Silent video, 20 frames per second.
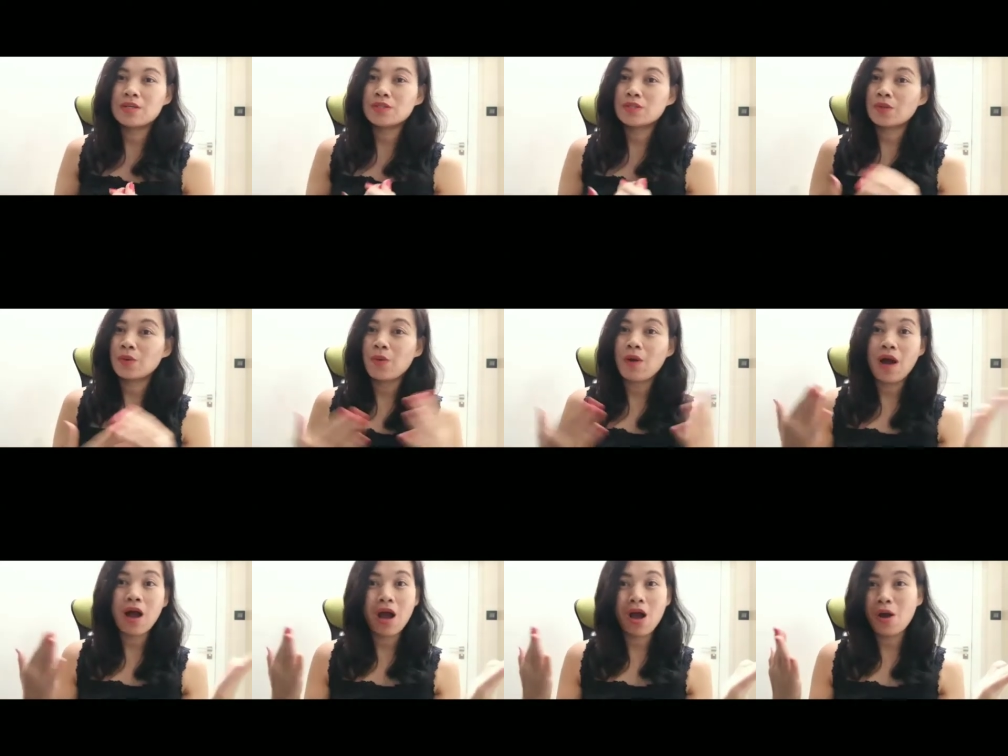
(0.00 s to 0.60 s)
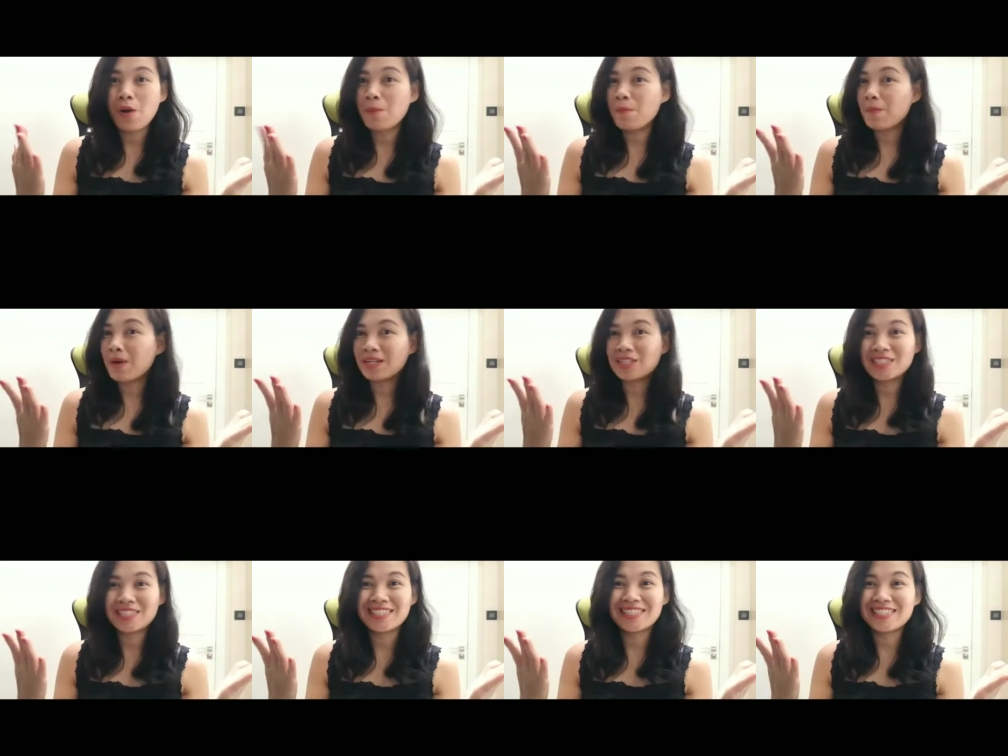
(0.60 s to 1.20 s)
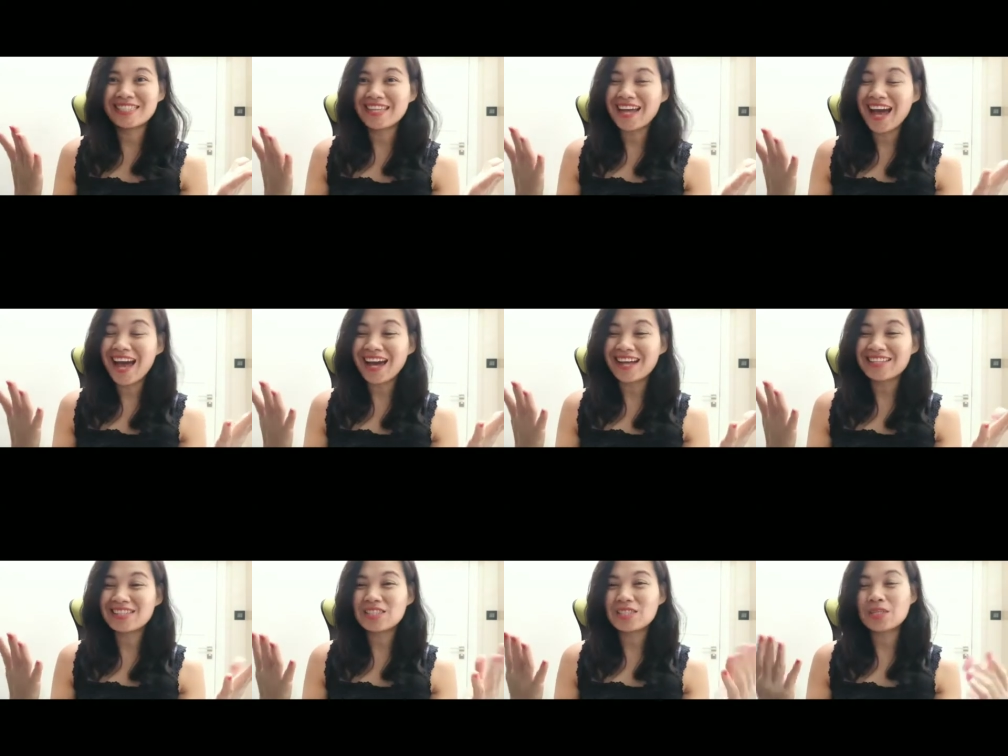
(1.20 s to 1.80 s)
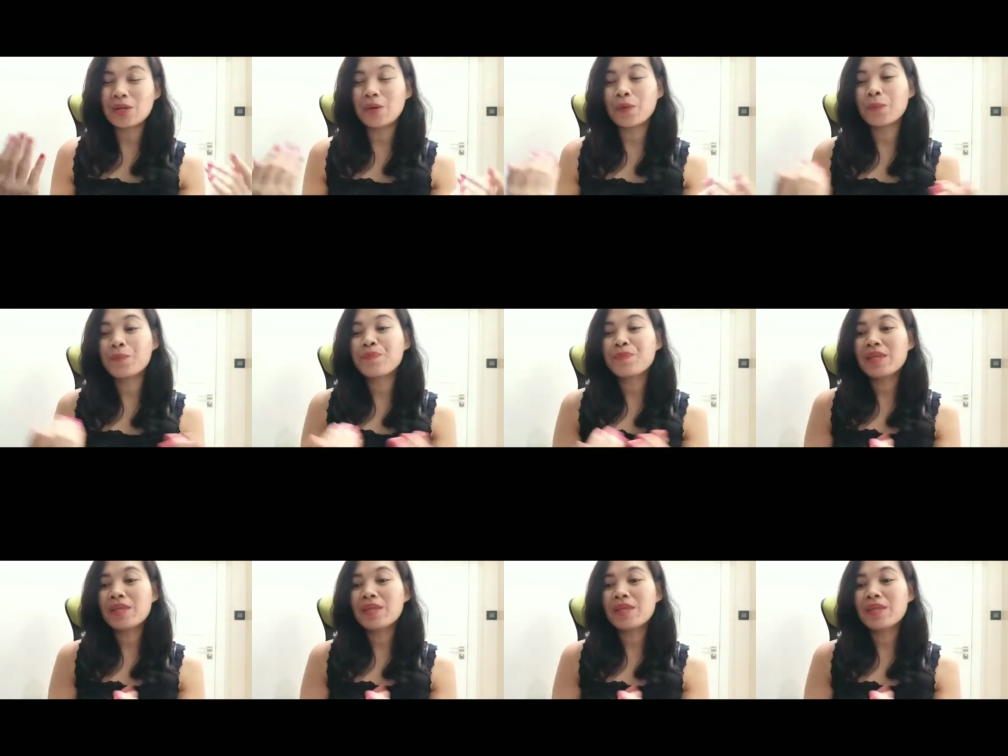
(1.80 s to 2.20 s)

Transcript: So how much is that? So